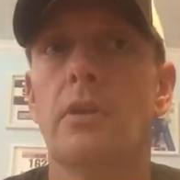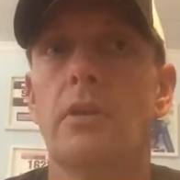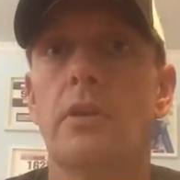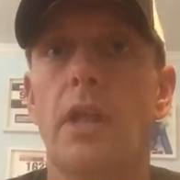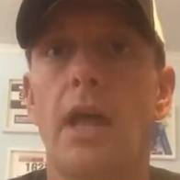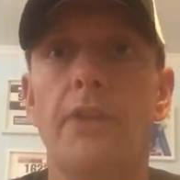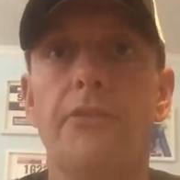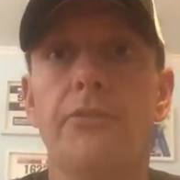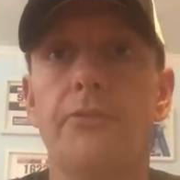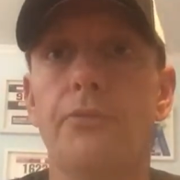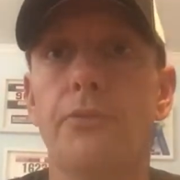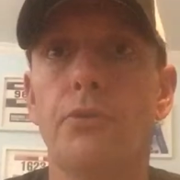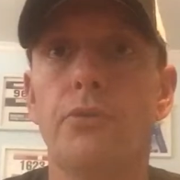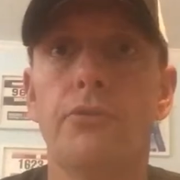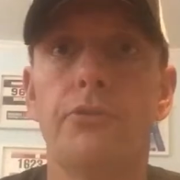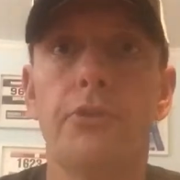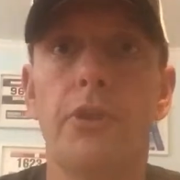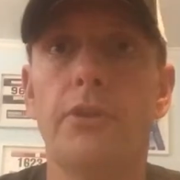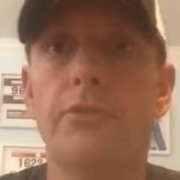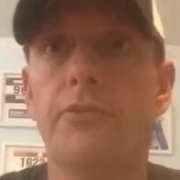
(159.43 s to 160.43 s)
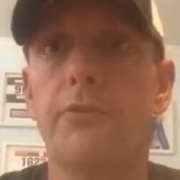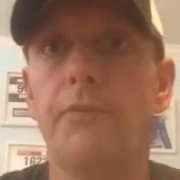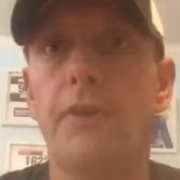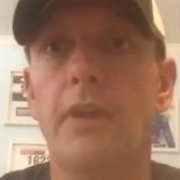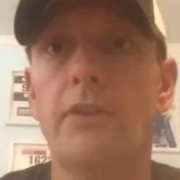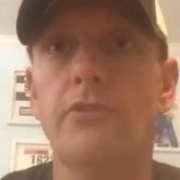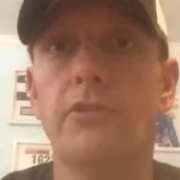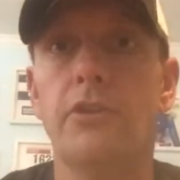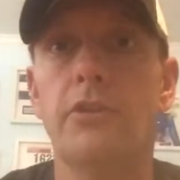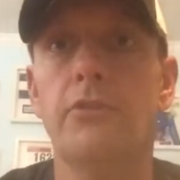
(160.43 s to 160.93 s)
lots of fruits, lots of
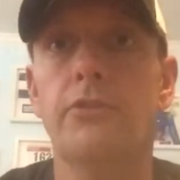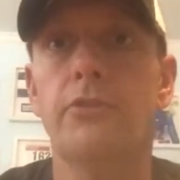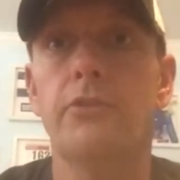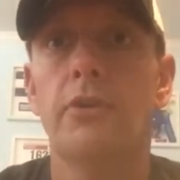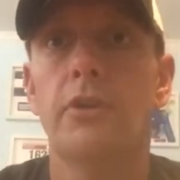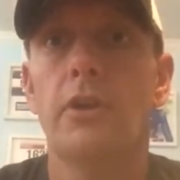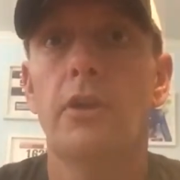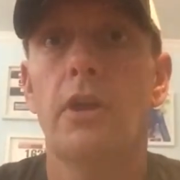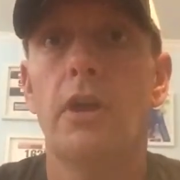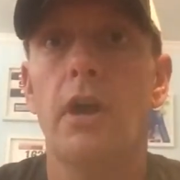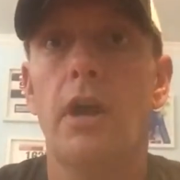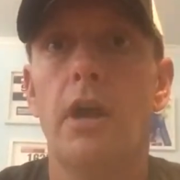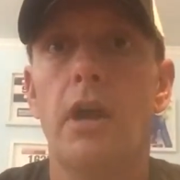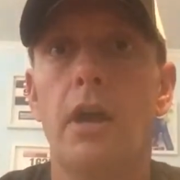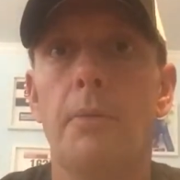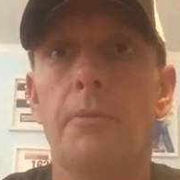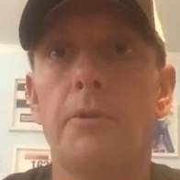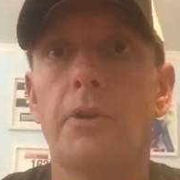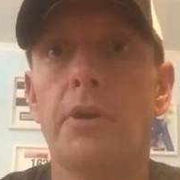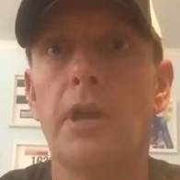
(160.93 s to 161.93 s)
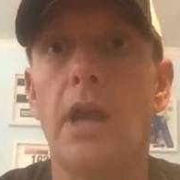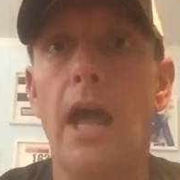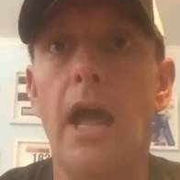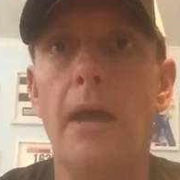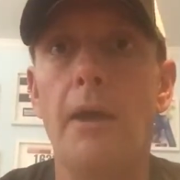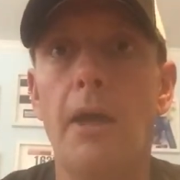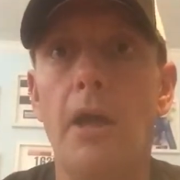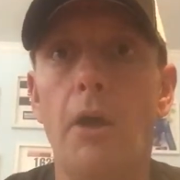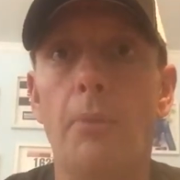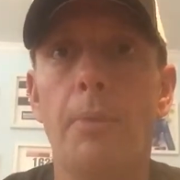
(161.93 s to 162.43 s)
veggies are going
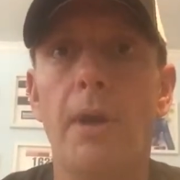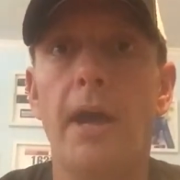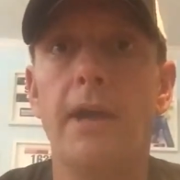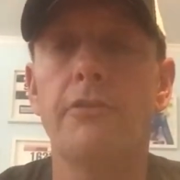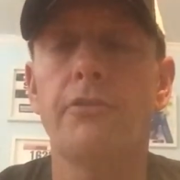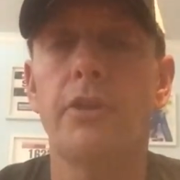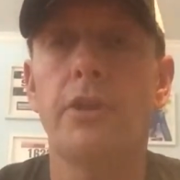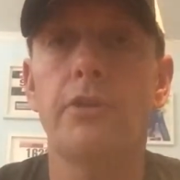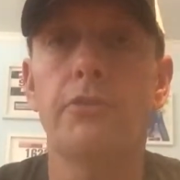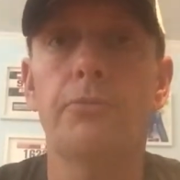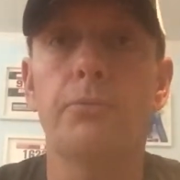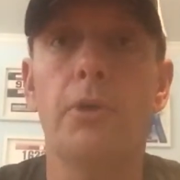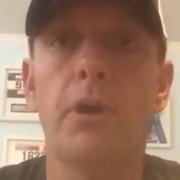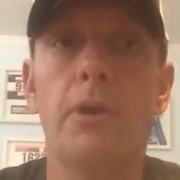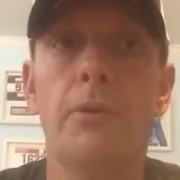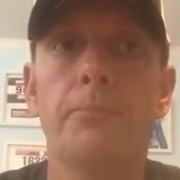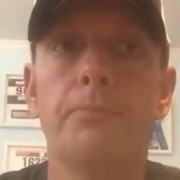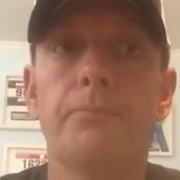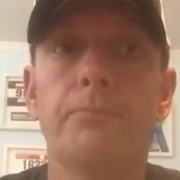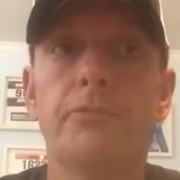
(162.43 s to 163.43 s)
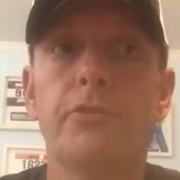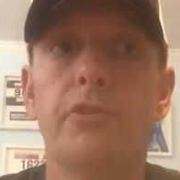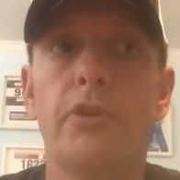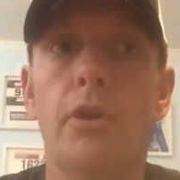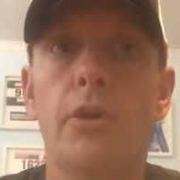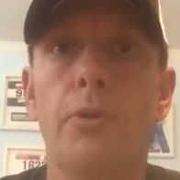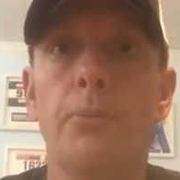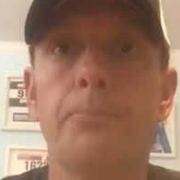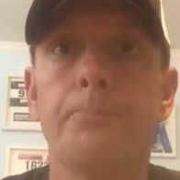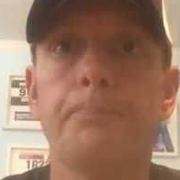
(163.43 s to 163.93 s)
to help hydrate as well.
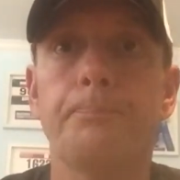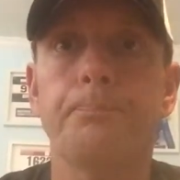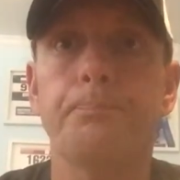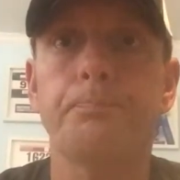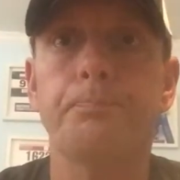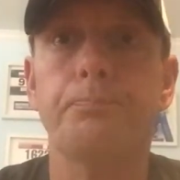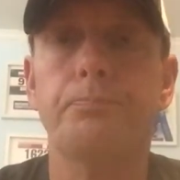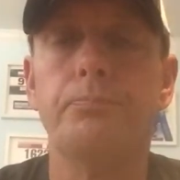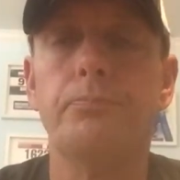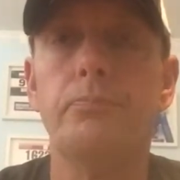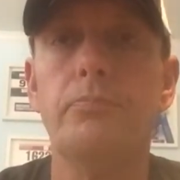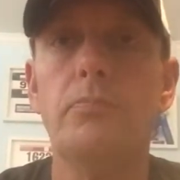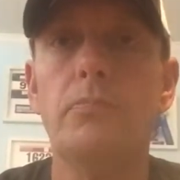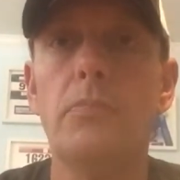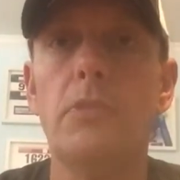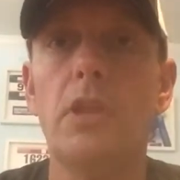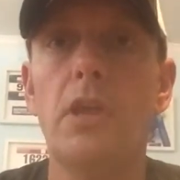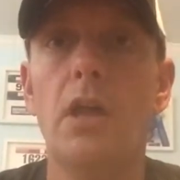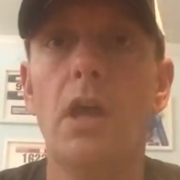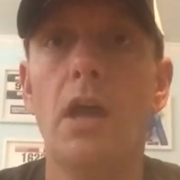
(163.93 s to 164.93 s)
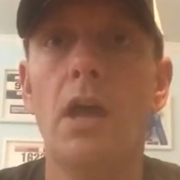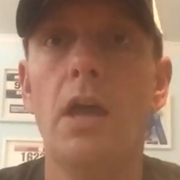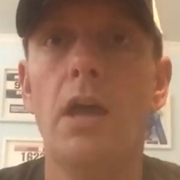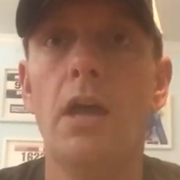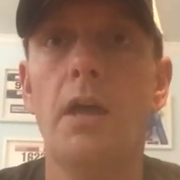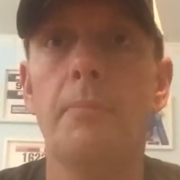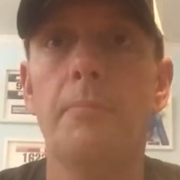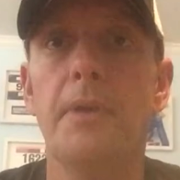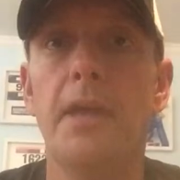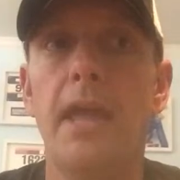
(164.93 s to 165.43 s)
So,
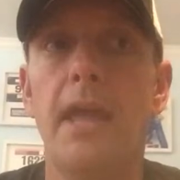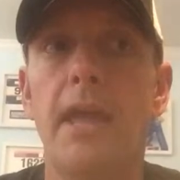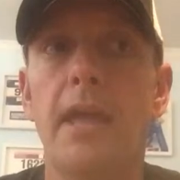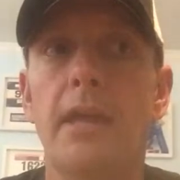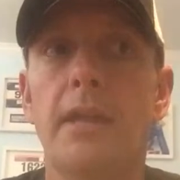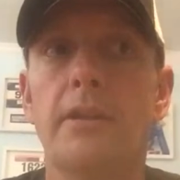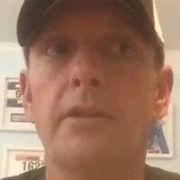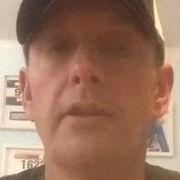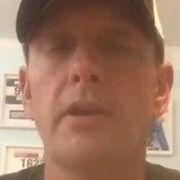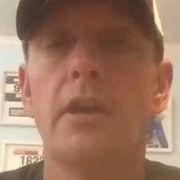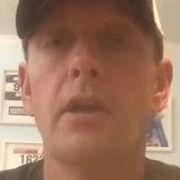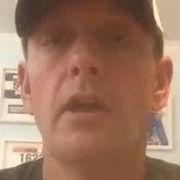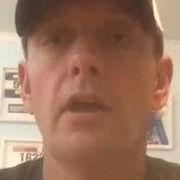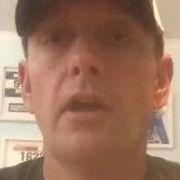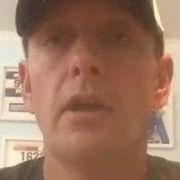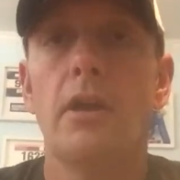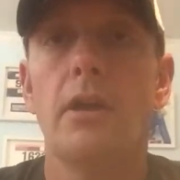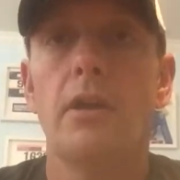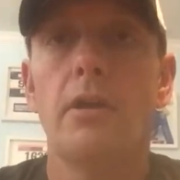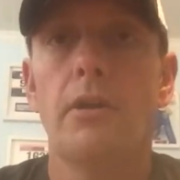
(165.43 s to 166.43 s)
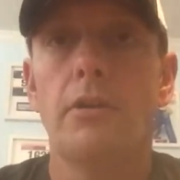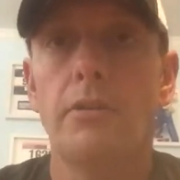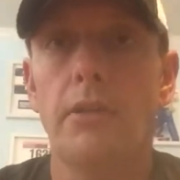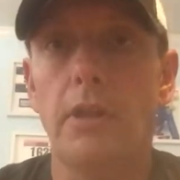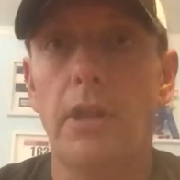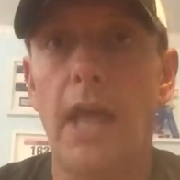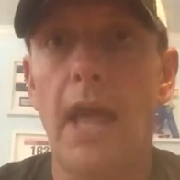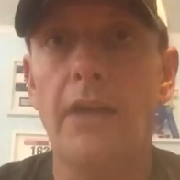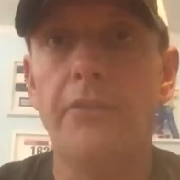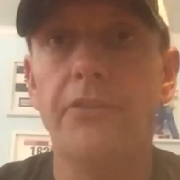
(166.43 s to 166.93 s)
and
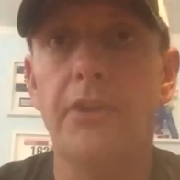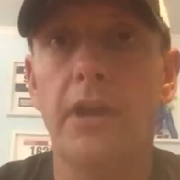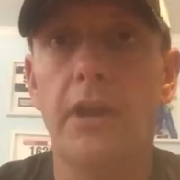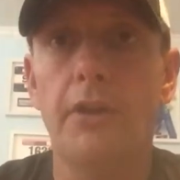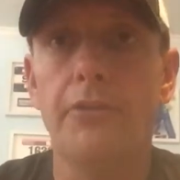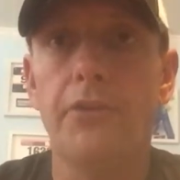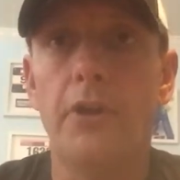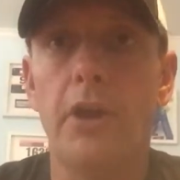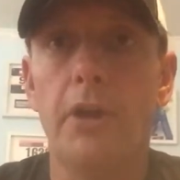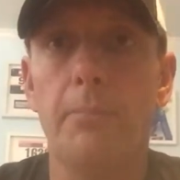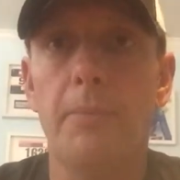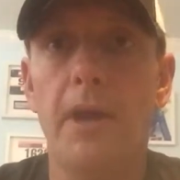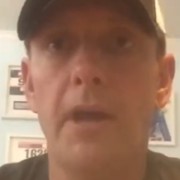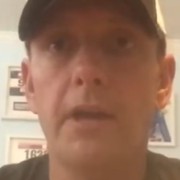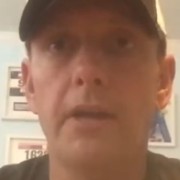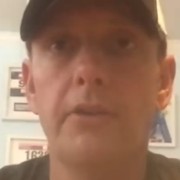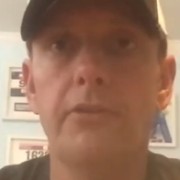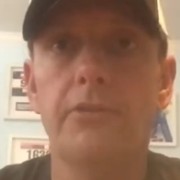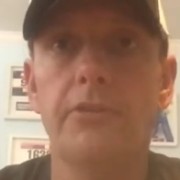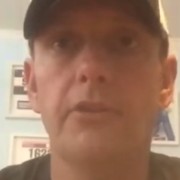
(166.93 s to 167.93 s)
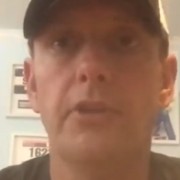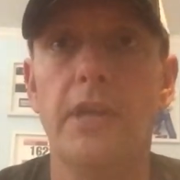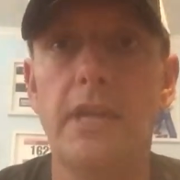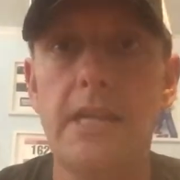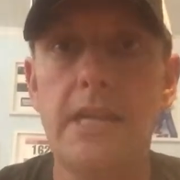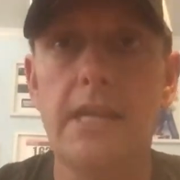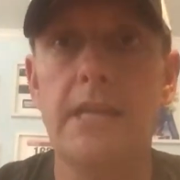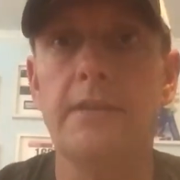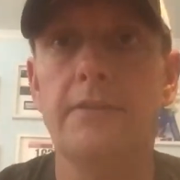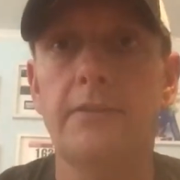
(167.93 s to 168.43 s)
the last thing I'll talk about is the
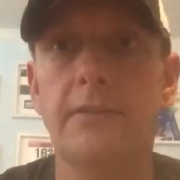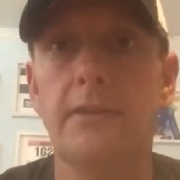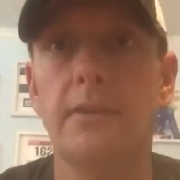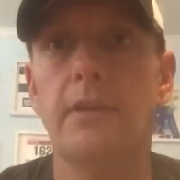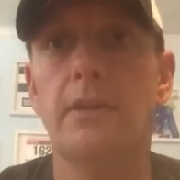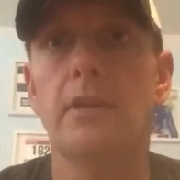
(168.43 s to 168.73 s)
heat,